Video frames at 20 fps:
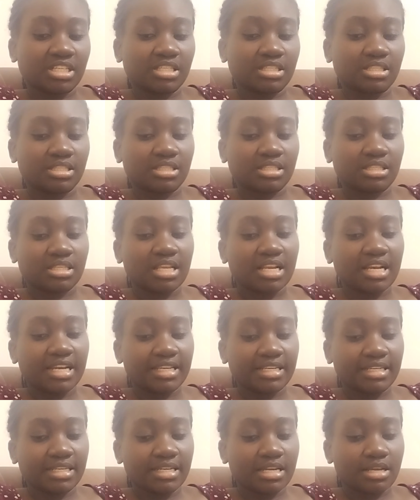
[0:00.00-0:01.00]
is
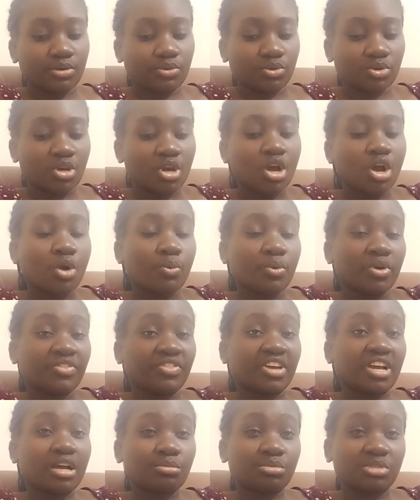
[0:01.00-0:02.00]
laid down. When
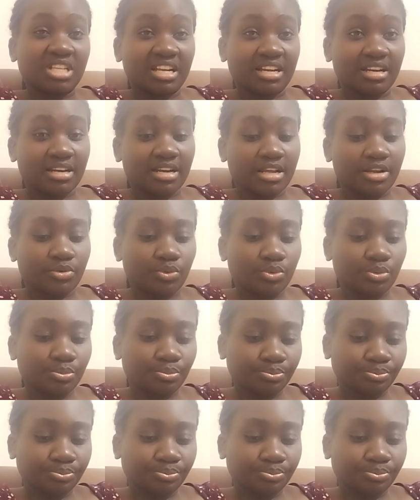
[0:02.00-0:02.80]
the gaps are narrow,